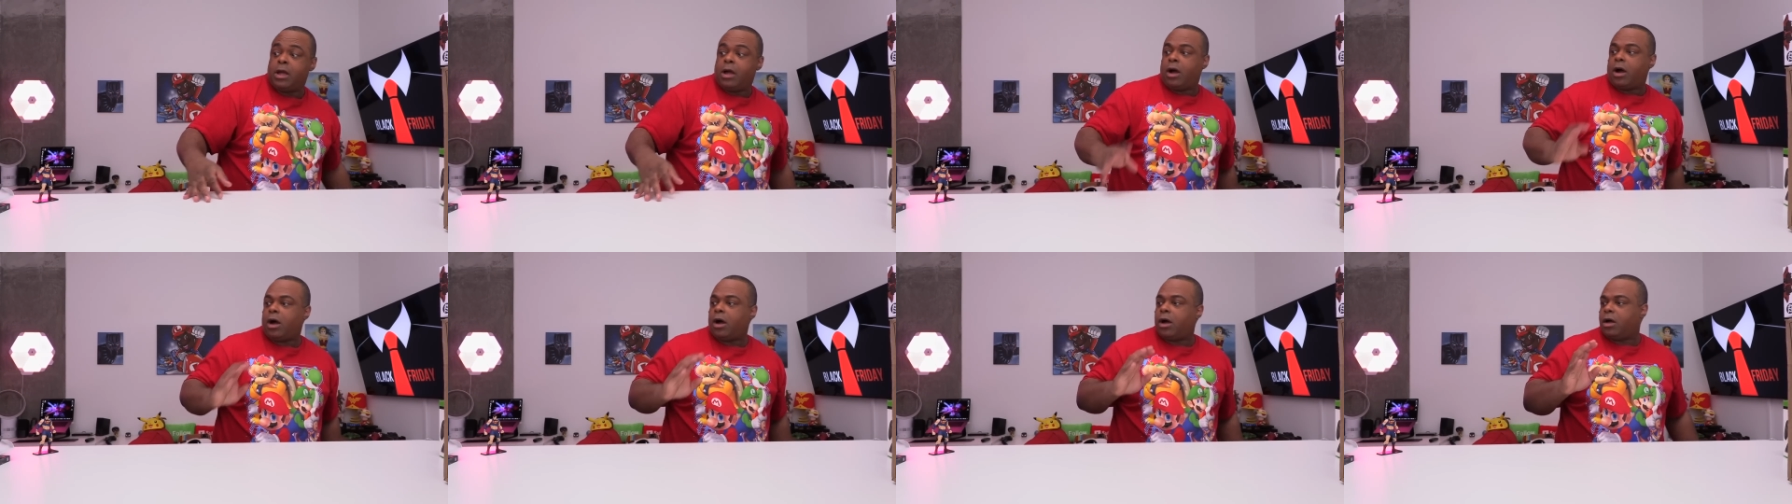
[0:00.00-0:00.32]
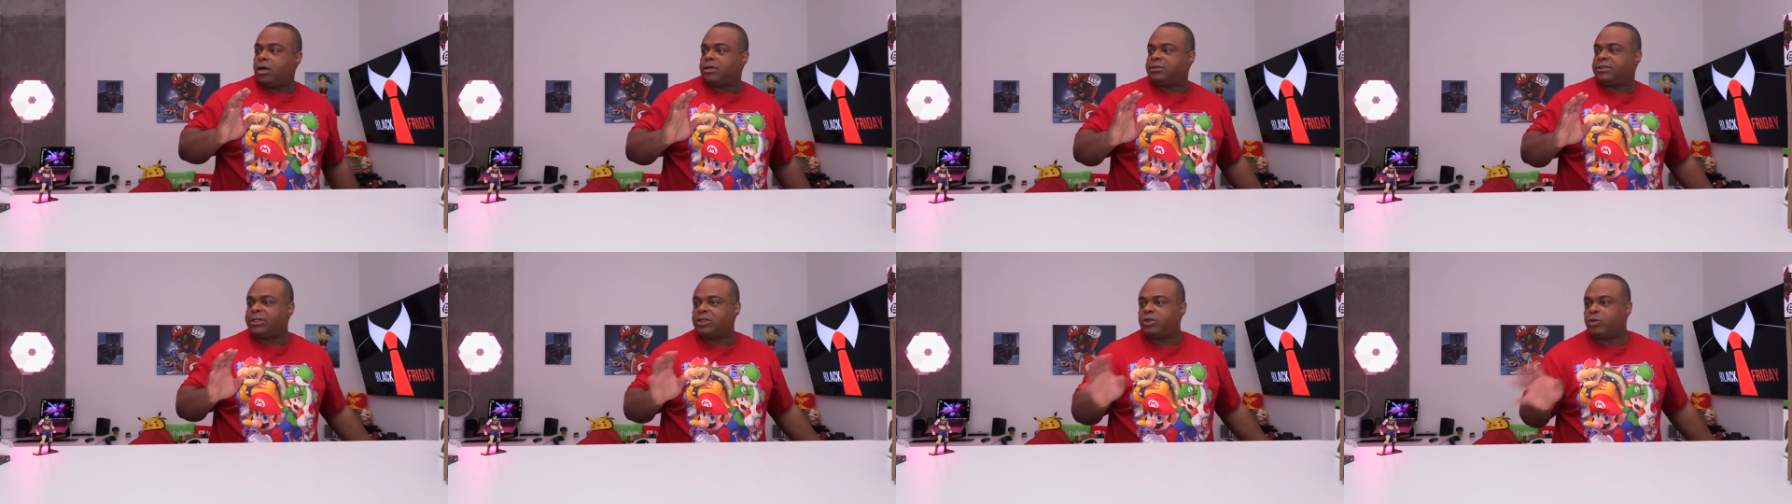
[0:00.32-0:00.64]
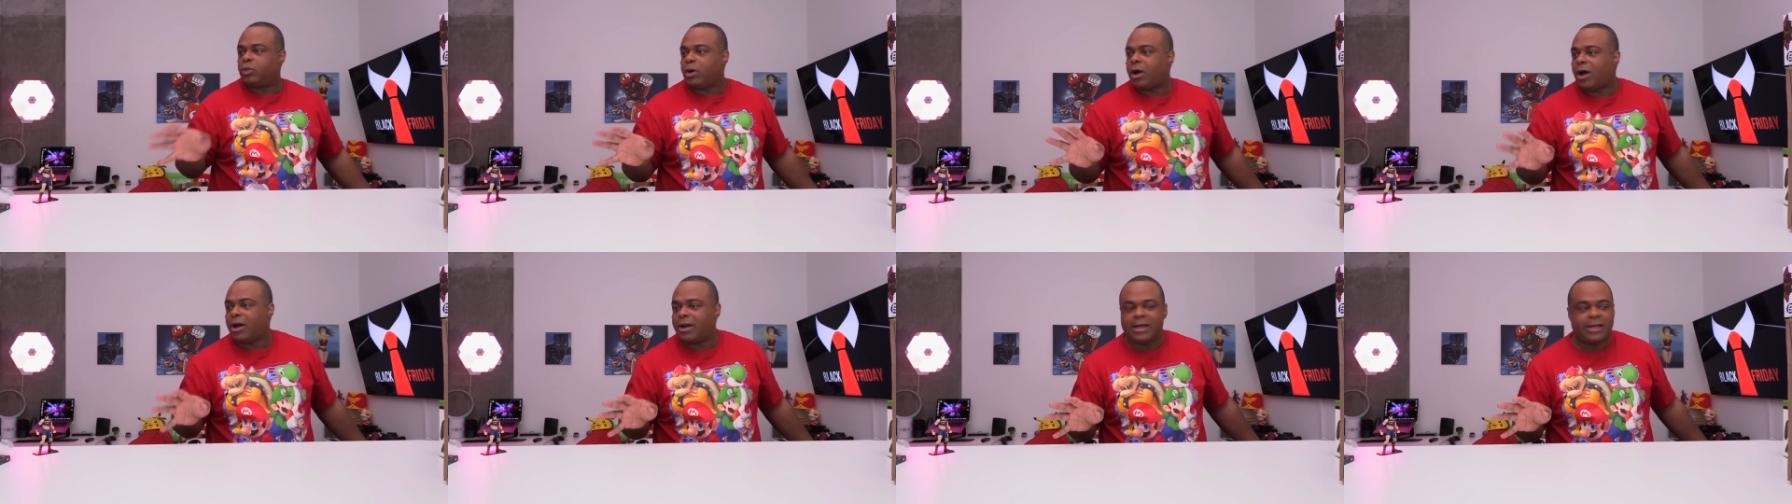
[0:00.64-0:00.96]
Uh, since
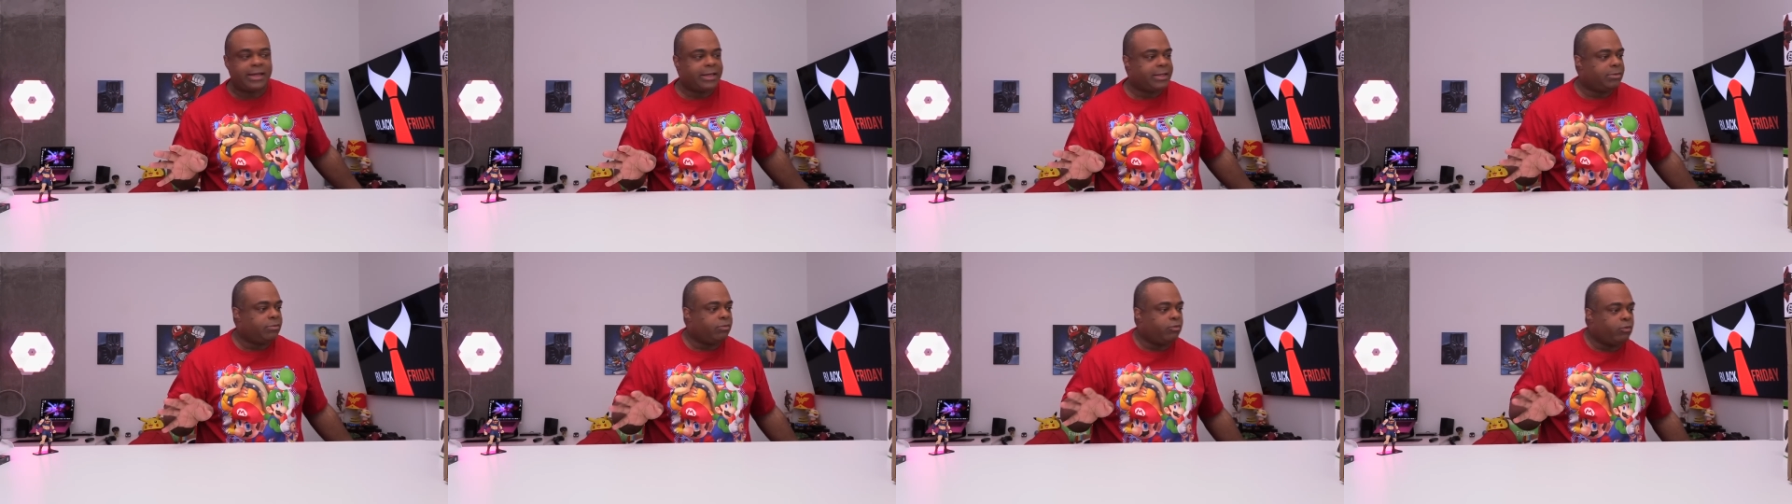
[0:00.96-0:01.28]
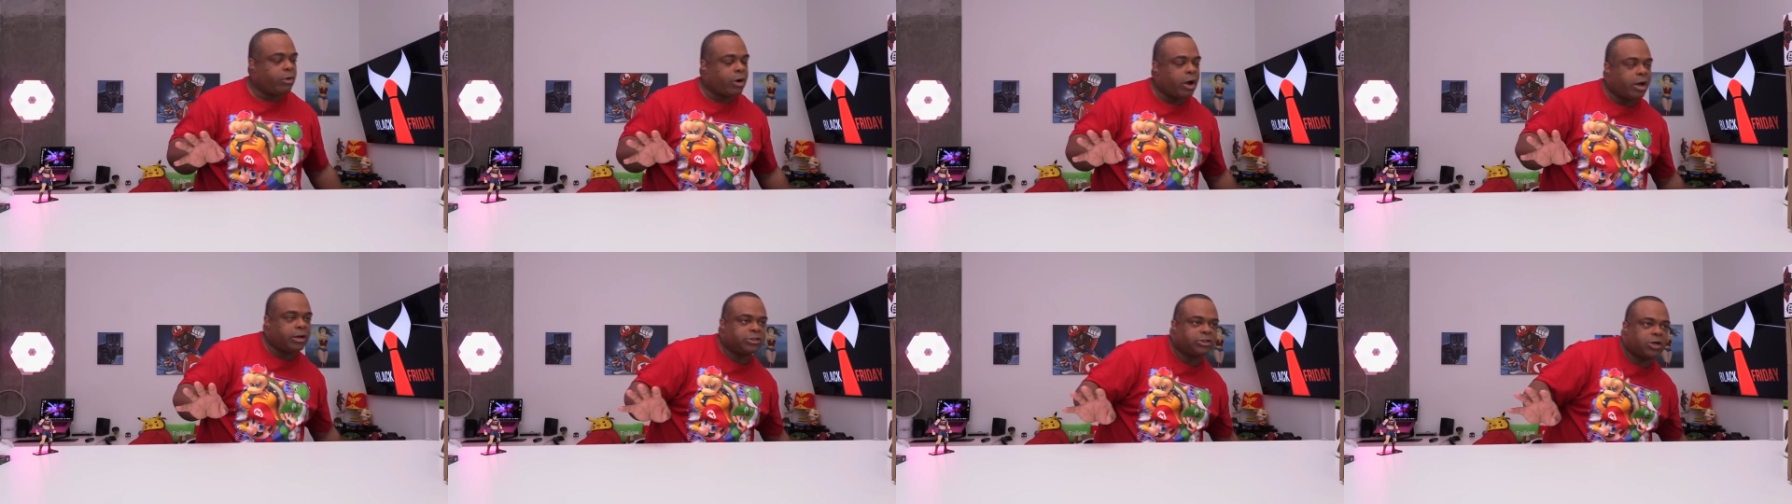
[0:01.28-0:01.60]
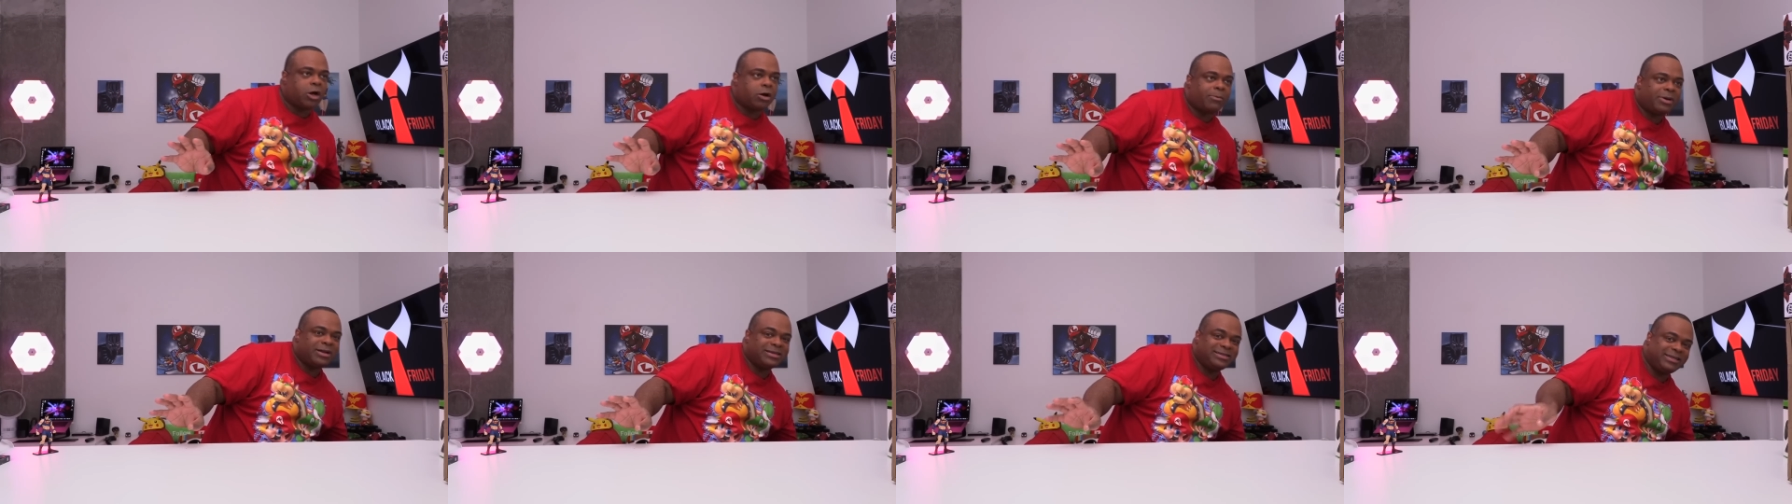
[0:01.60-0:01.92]
we're on, a, we're on
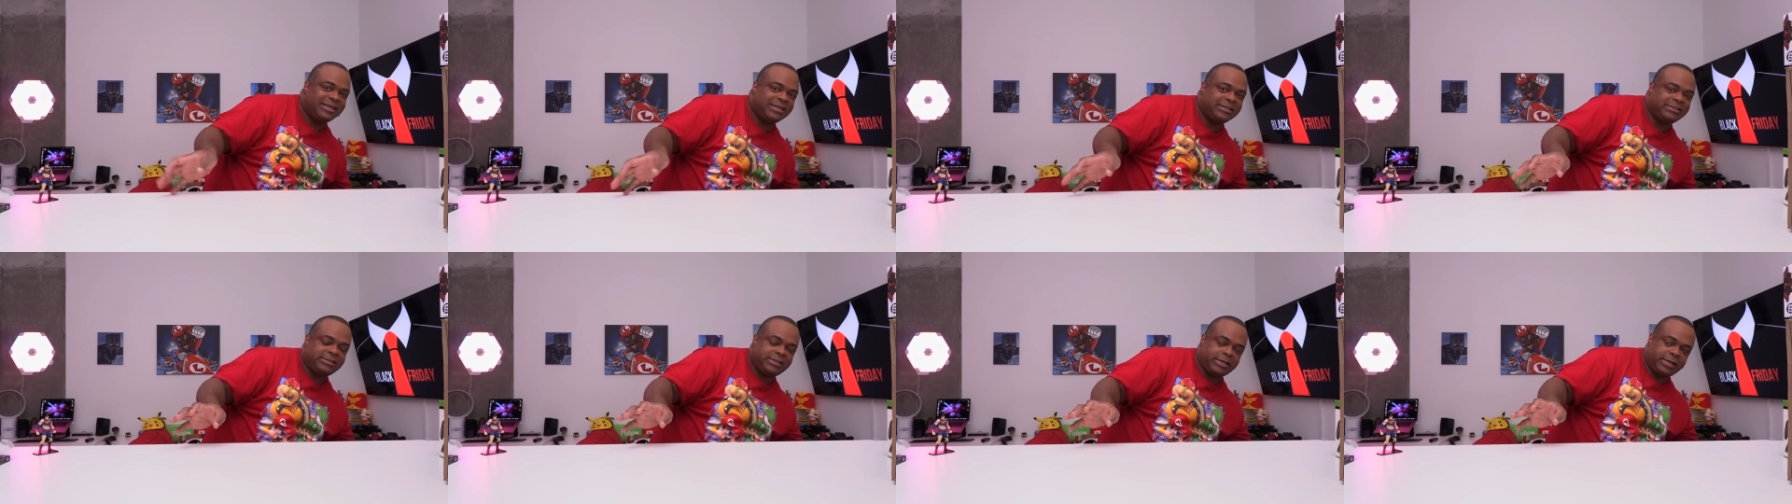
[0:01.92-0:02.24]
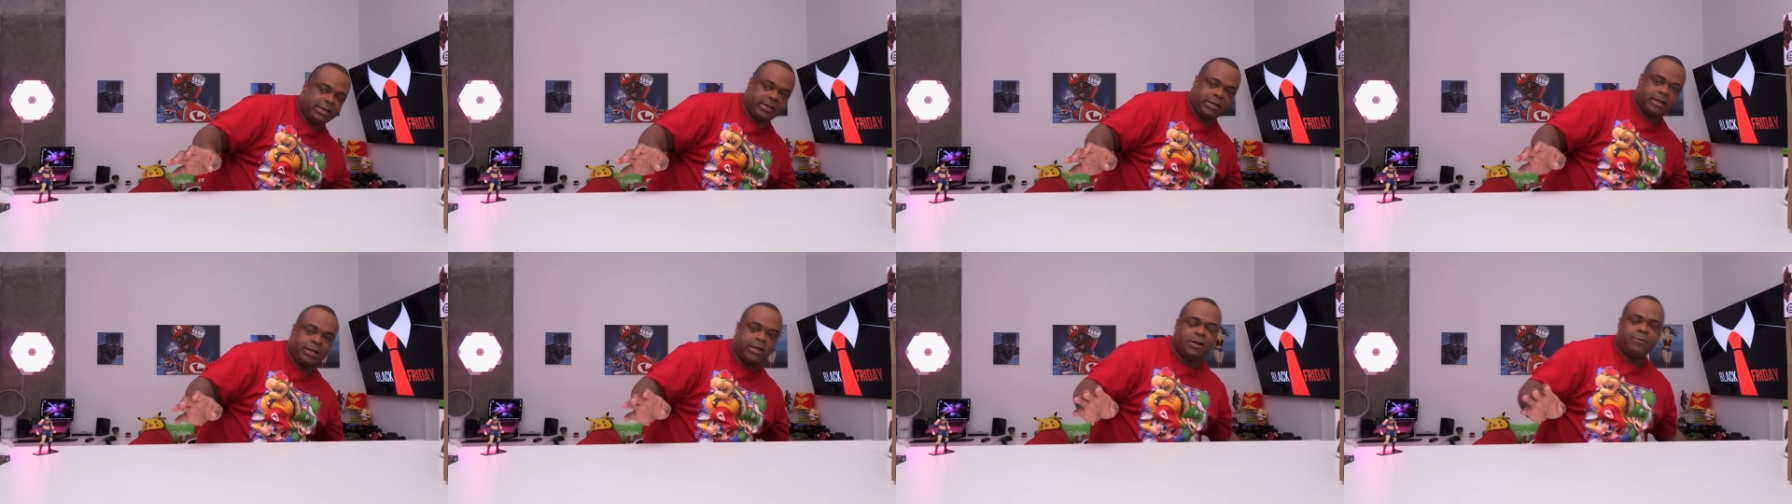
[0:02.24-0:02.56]
talking about DC,